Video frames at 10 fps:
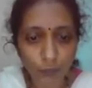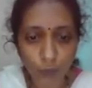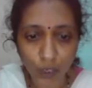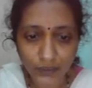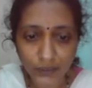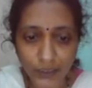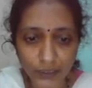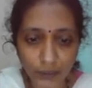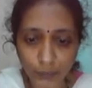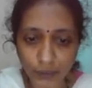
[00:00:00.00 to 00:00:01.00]
1
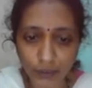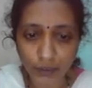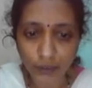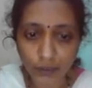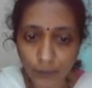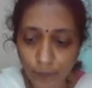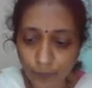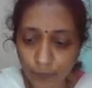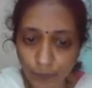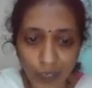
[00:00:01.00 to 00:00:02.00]
centimeter
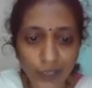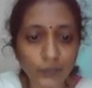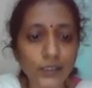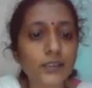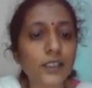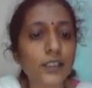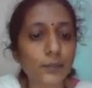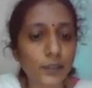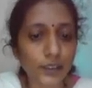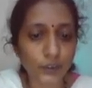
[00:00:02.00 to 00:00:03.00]
by 1
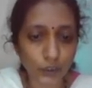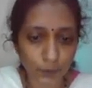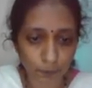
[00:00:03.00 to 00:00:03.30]
centimeter chip.